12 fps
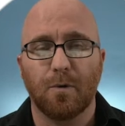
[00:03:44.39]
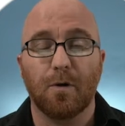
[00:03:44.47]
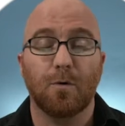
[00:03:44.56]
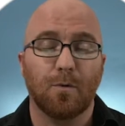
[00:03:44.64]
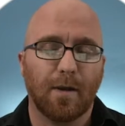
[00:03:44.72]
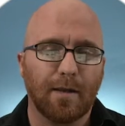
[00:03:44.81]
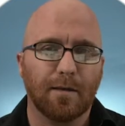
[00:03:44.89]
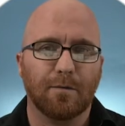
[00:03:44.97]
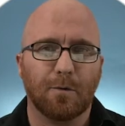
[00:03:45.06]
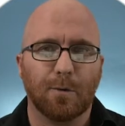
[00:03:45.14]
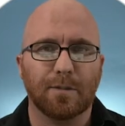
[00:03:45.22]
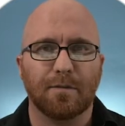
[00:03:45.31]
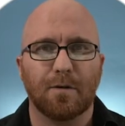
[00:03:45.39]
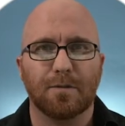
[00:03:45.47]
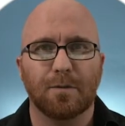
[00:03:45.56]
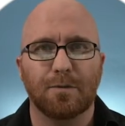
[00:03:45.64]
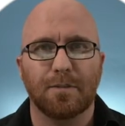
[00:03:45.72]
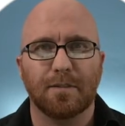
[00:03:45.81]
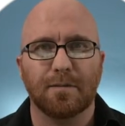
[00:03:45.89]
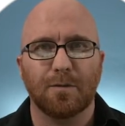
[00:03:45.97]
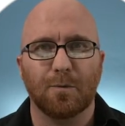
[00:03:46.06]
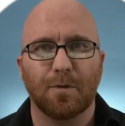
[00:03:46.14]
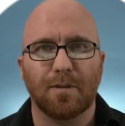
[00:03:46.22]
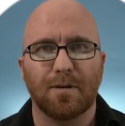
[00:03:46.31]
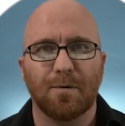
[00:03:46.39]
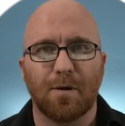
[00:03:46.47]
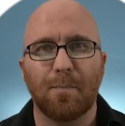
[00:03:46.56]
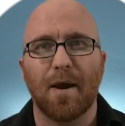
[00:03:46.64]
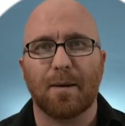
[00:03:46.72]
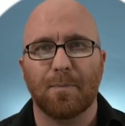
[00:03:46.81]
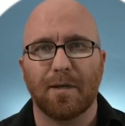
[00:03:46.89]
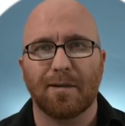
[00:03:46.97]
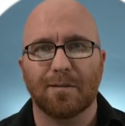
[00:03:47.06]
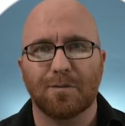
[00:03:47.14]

Oh, and of course I've also tested it with a Mac Mini.